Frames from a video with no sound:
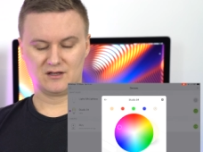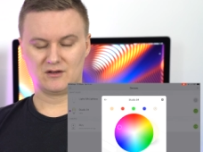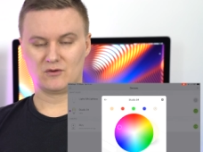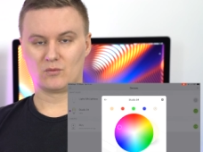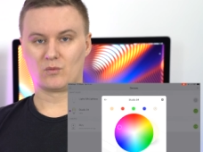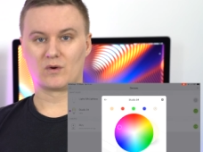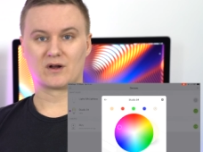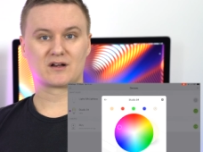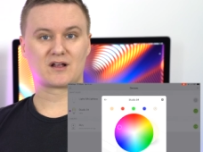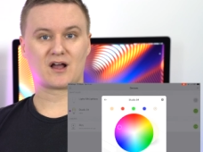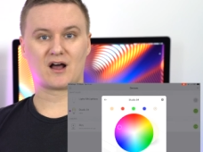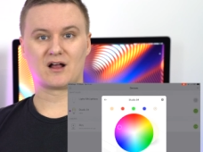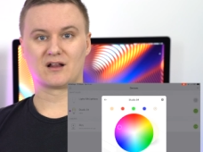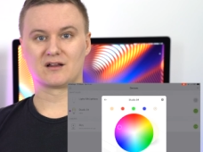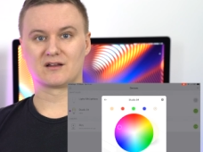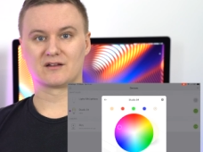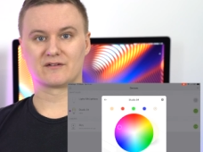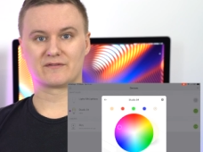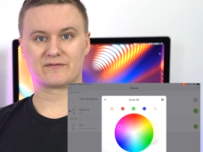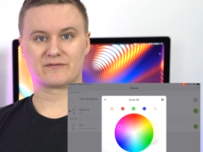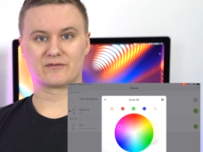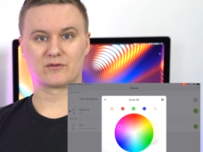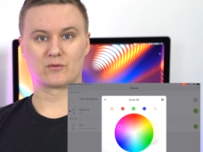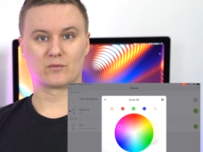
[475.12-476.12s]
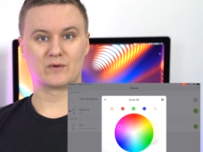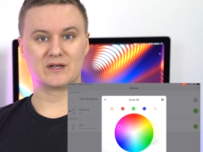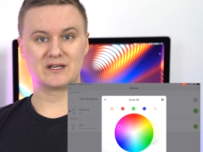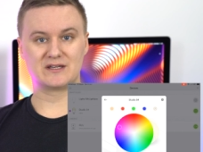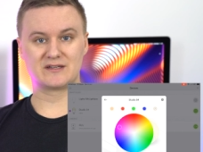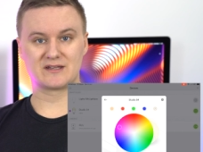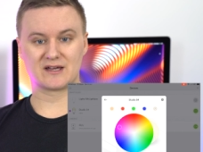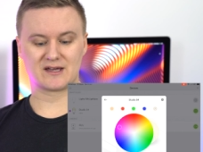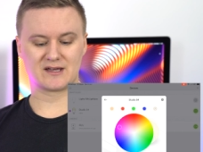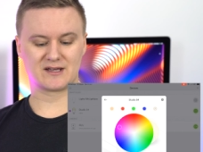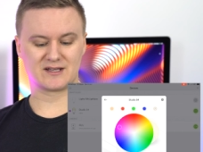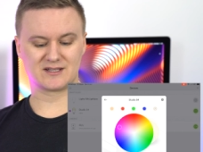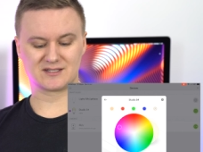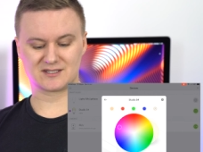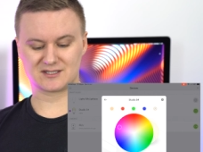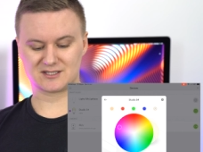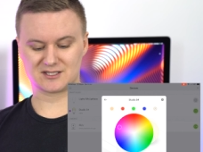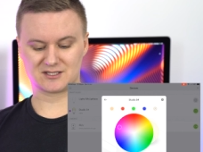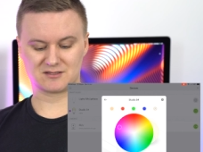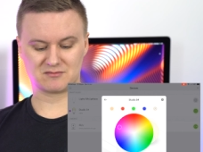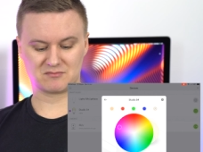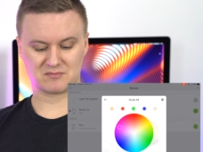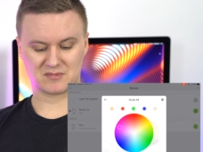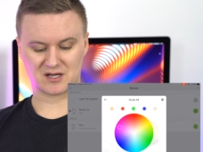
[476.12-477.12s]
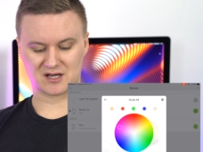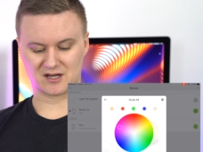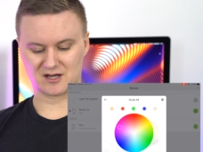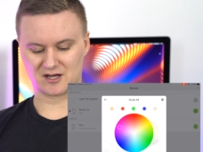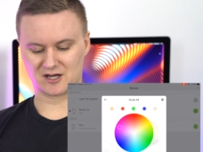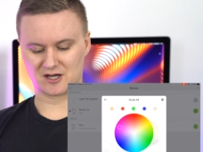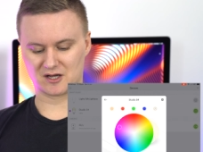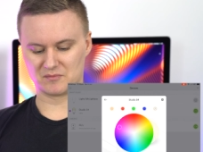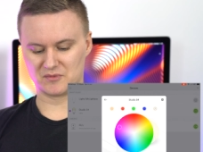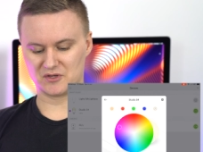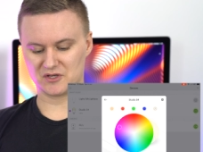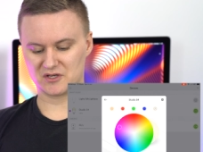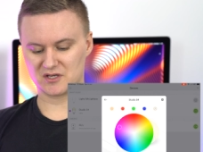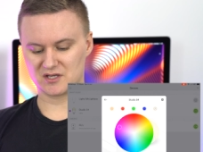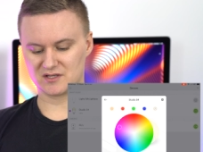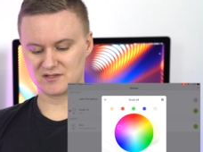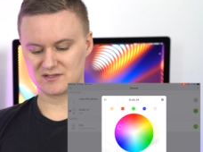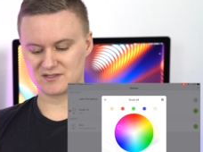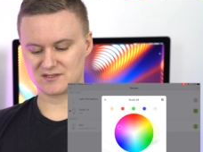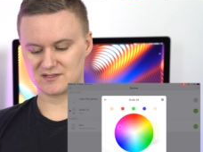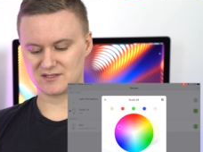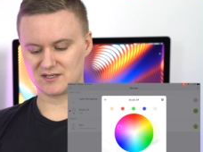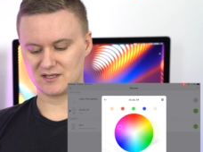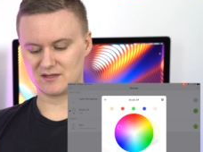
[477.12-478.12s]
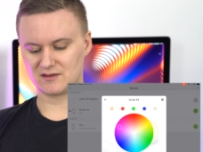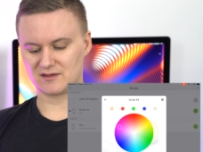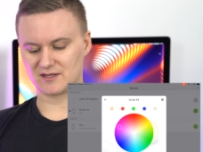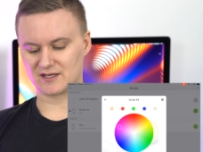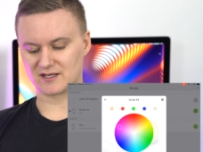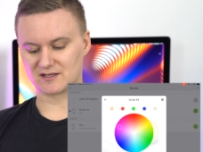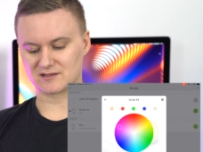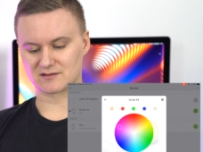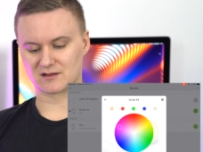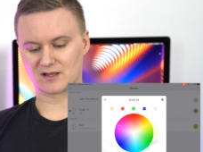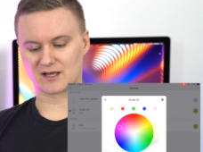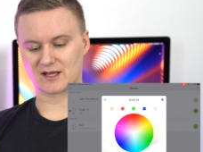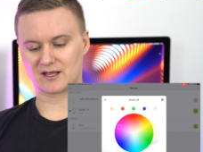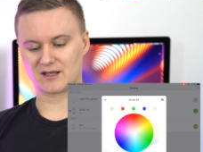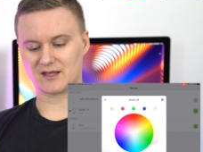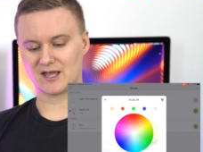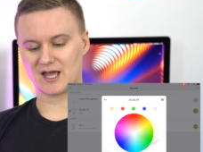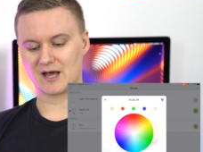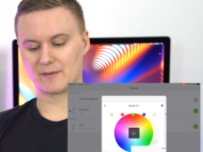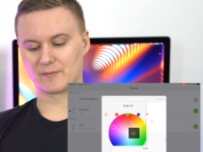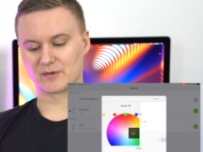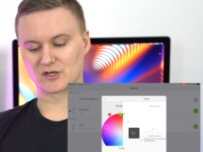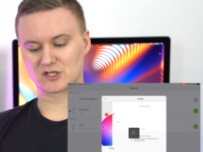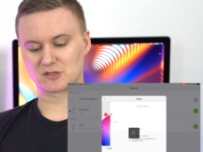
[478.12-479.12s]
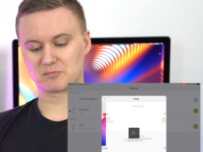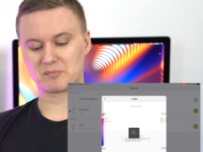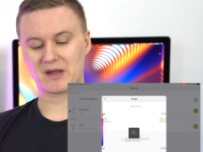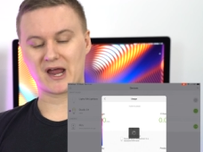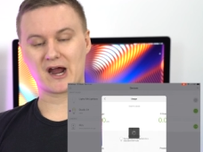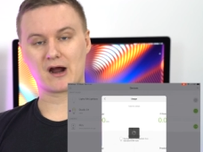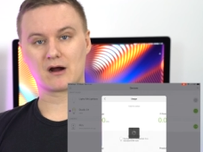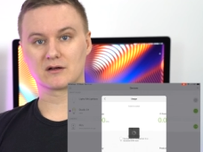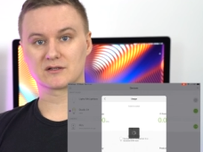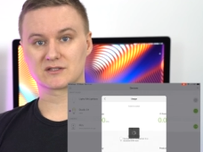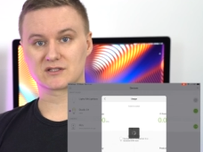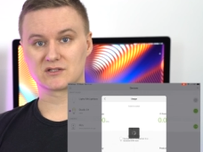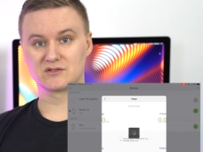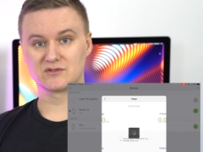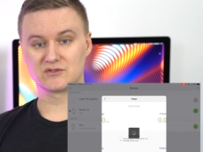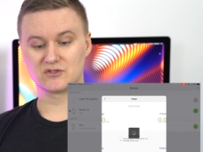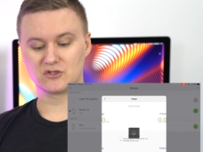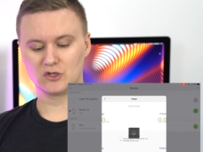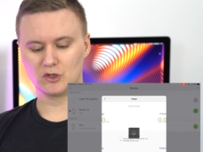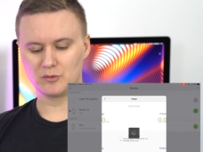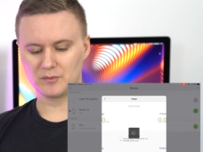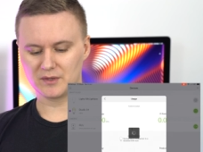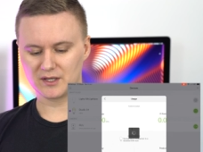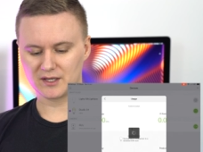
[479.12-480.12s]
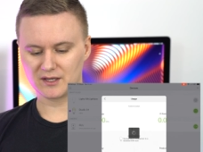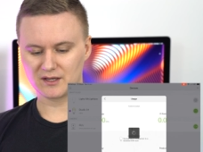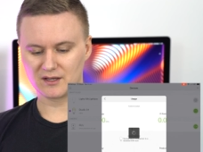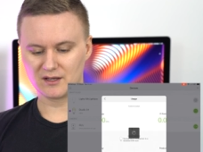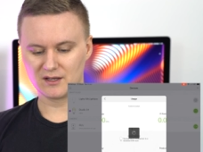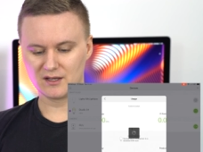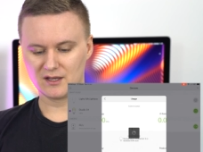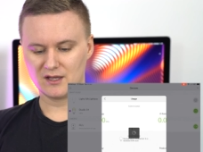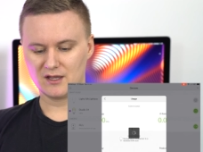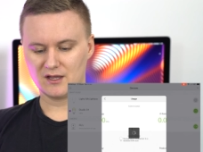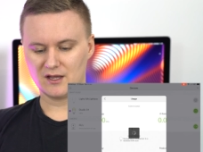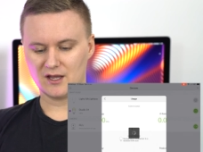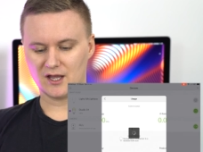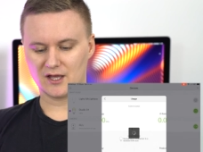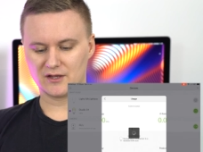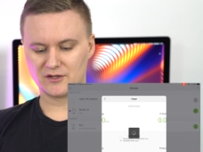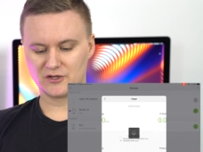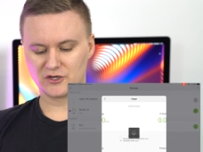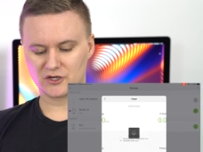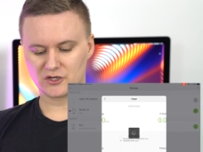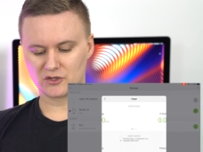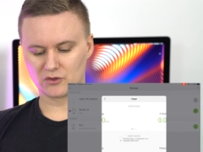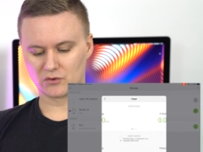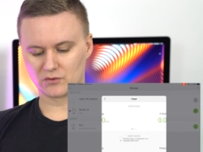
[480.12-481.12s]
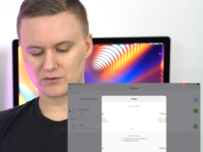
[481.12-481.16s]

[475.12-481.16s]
one color for the weekdays. You can see things like how much power it's consuming, and you can